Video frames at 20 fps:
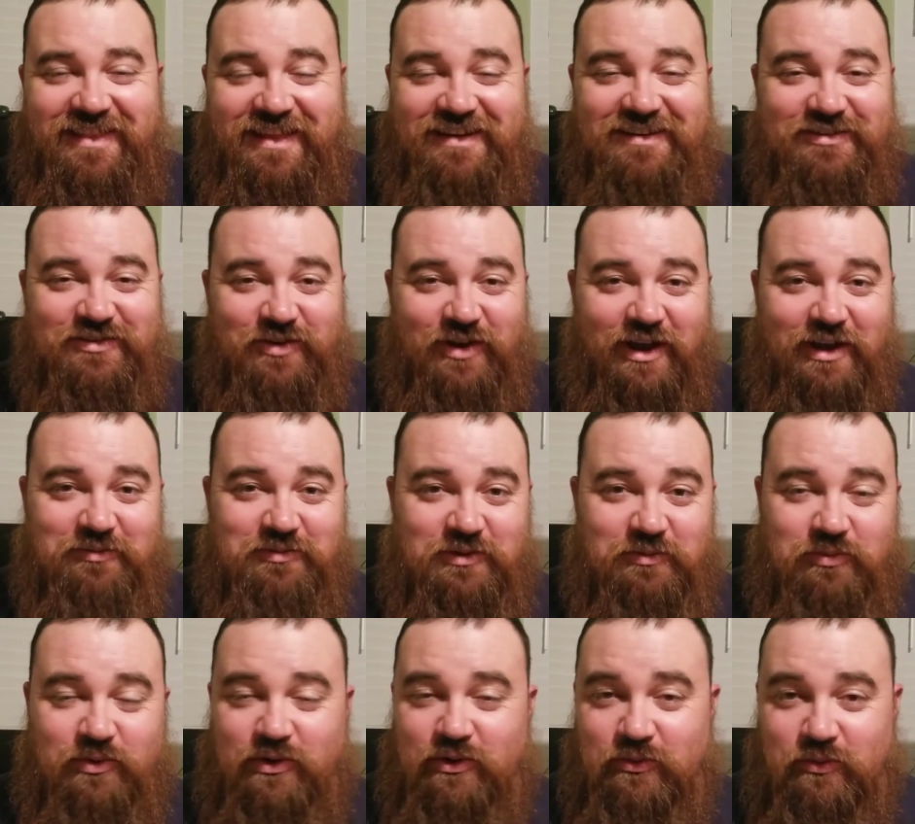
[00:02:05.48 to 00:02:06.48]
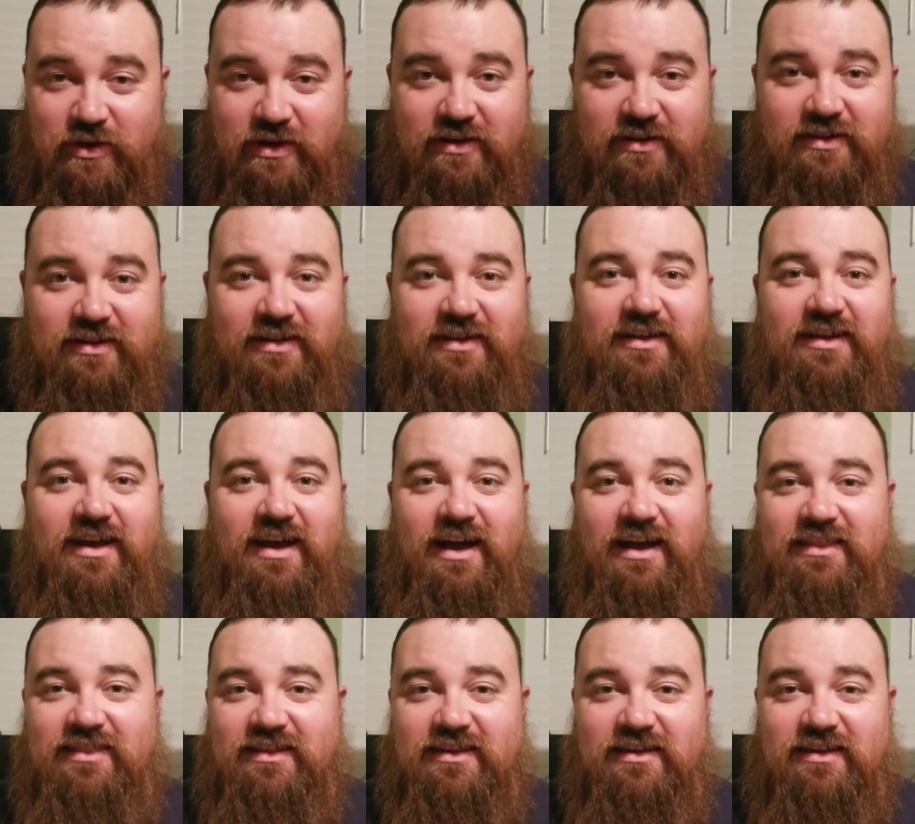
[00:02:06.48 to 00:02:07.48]
that describes it pretty well. I
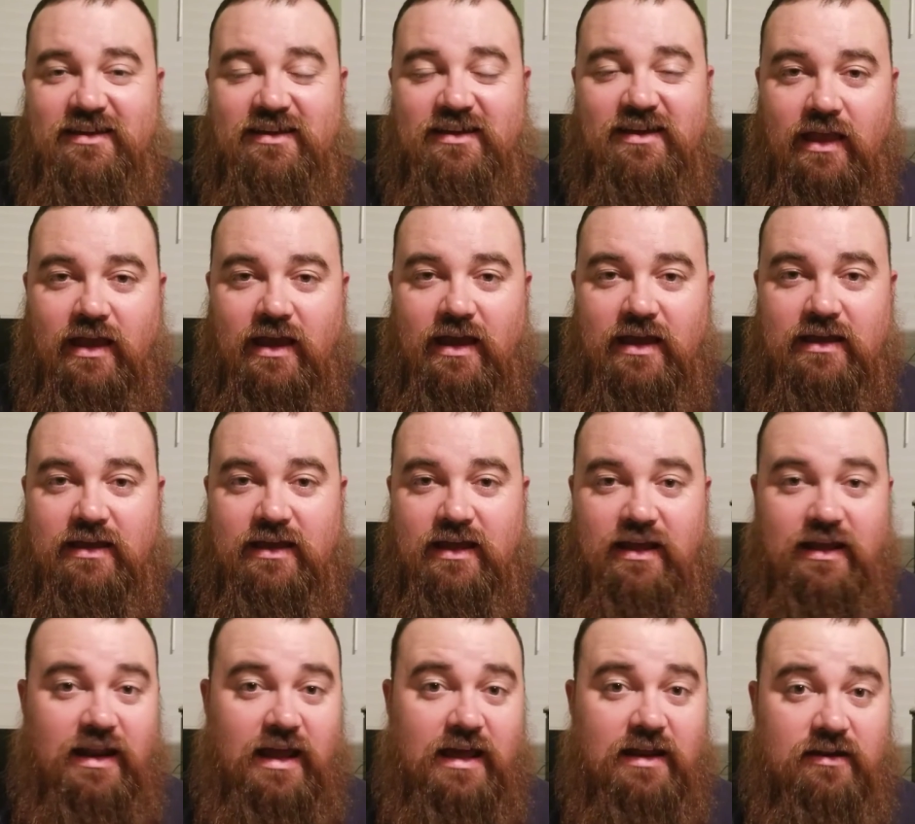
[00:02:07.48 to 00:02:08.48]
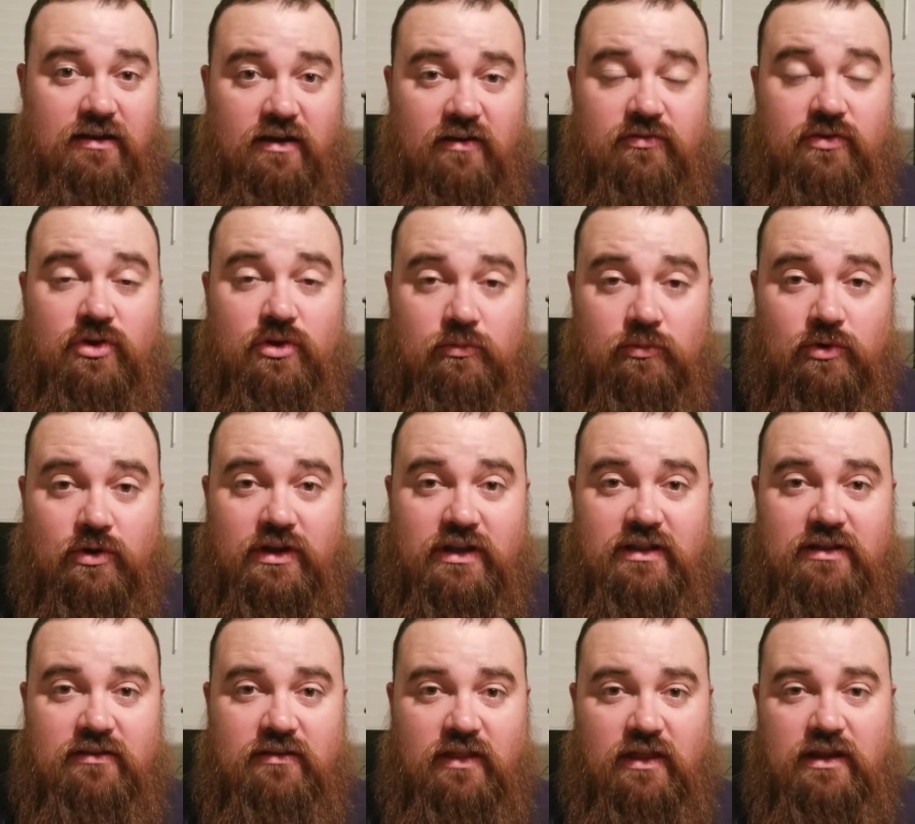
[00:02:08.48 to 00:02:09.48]
think I, eh, it had enough humor in
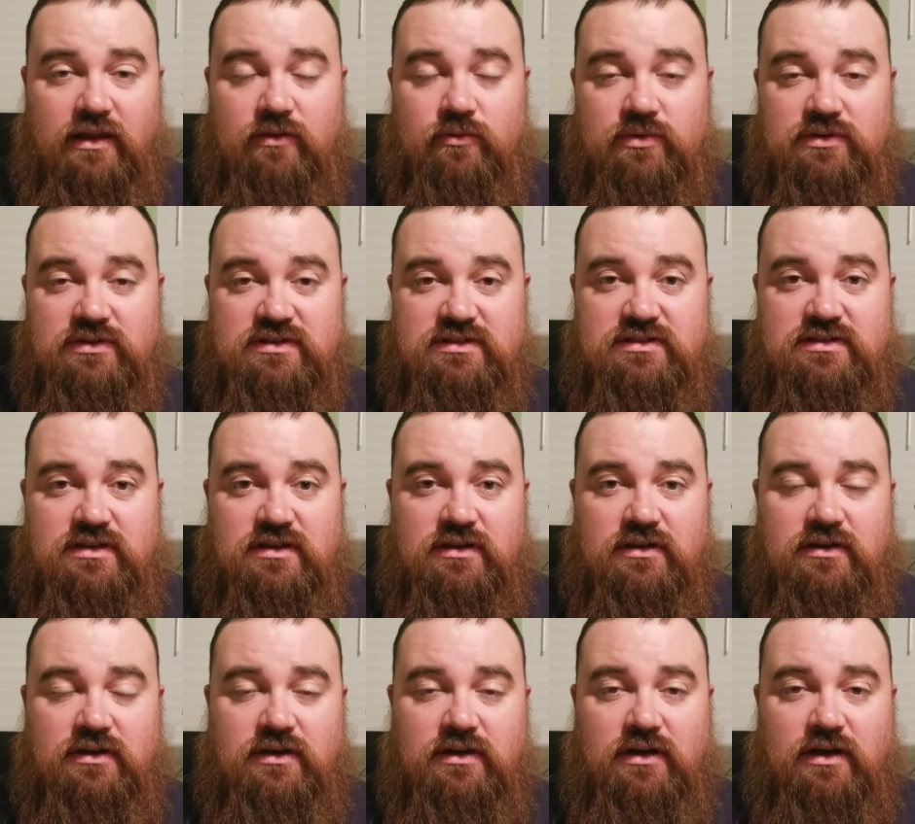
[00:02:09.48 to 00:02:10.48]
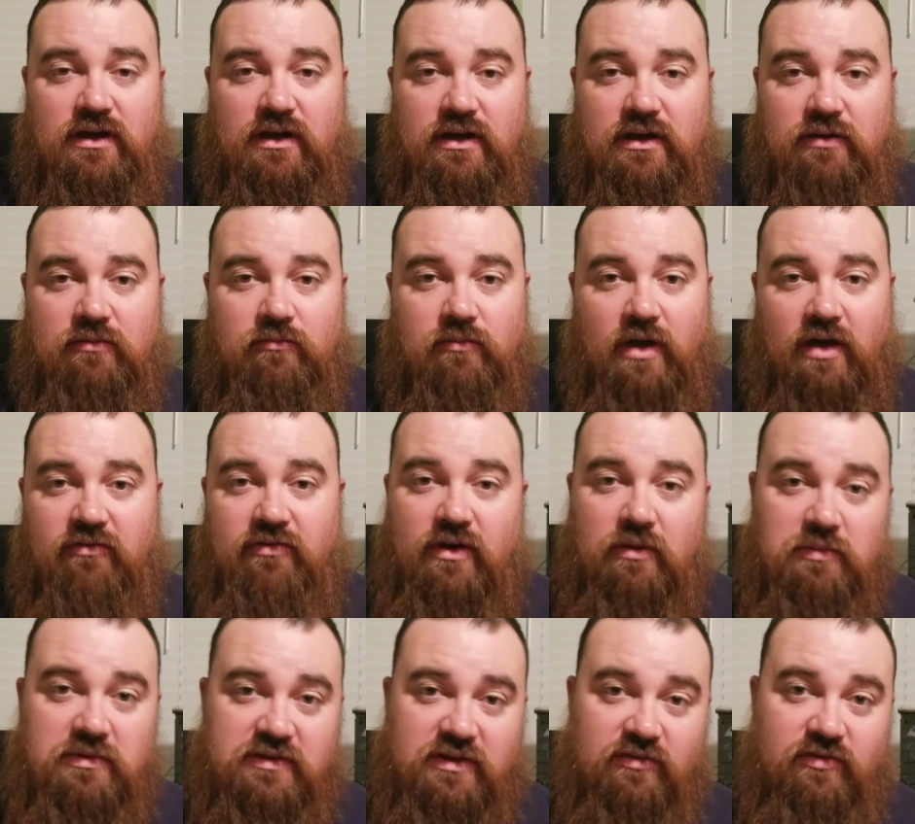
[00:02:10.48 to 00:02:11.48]
it that it was. Um, I
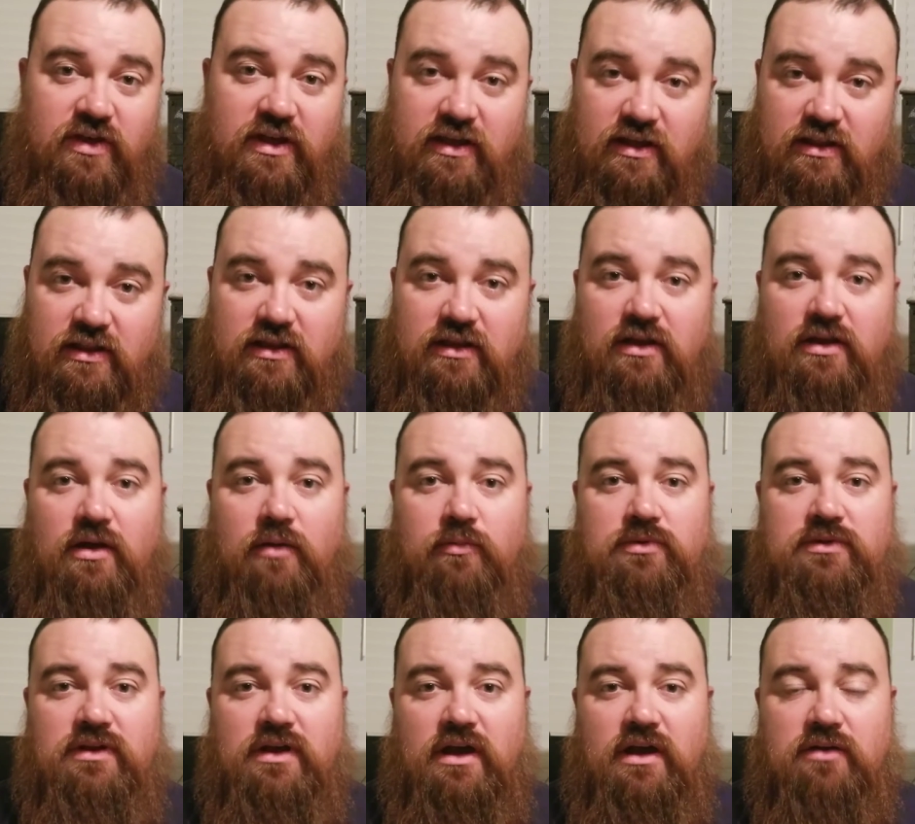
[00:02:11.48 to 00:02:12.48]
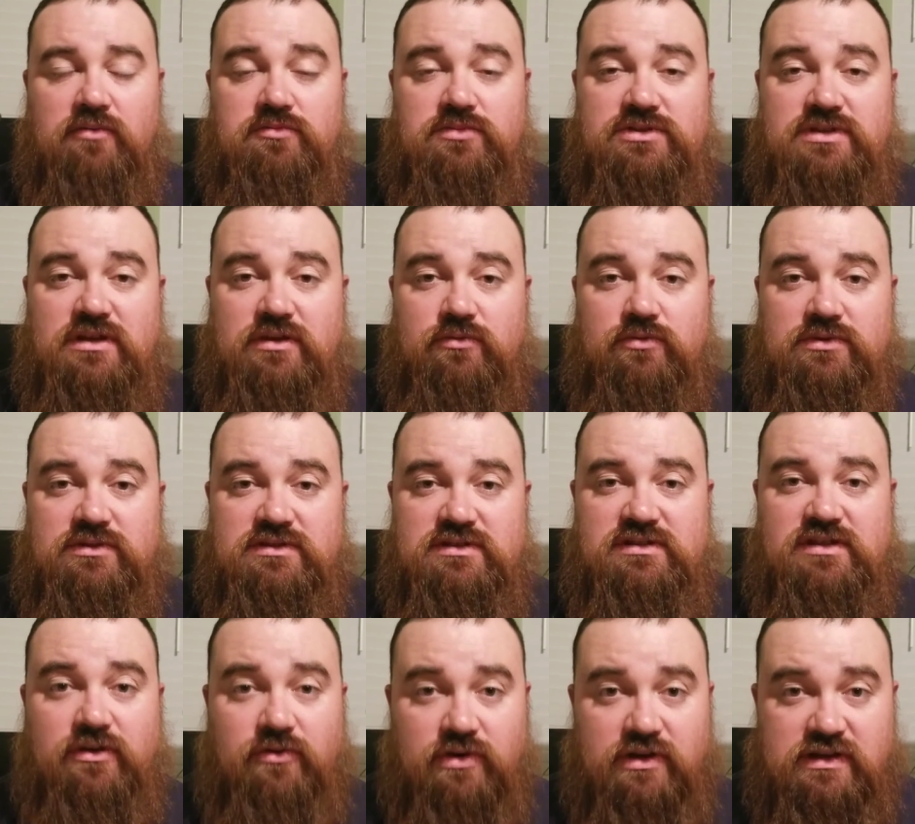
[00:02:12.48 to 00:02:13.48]
found myself giggling a couple times. It was
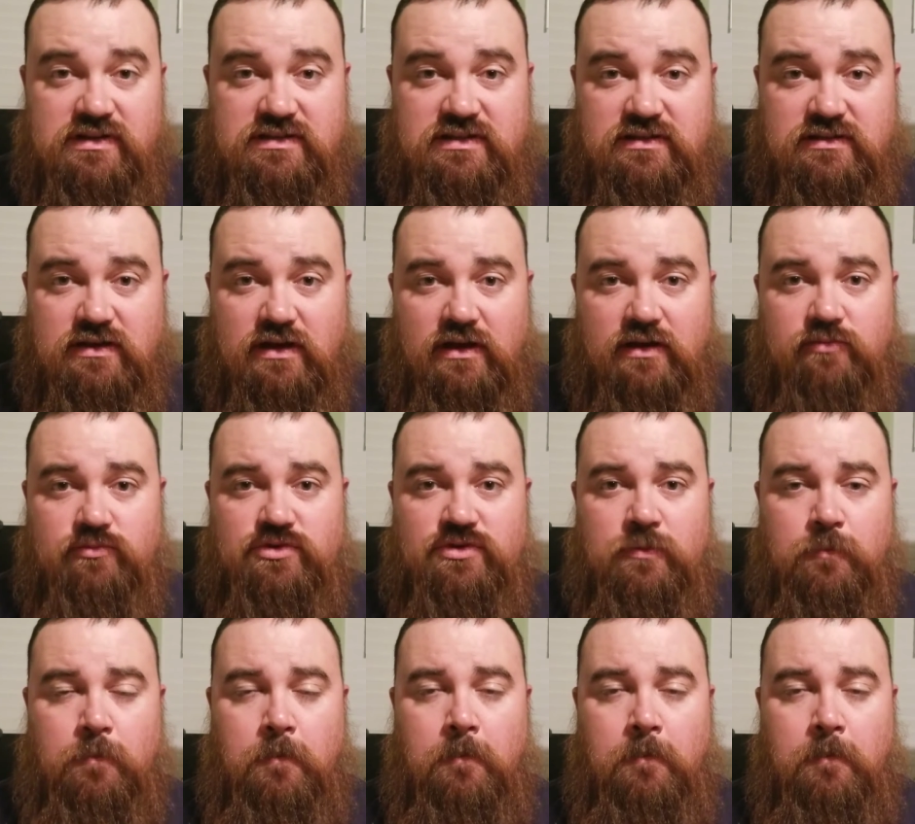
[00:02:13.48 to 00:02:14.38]
serious at times,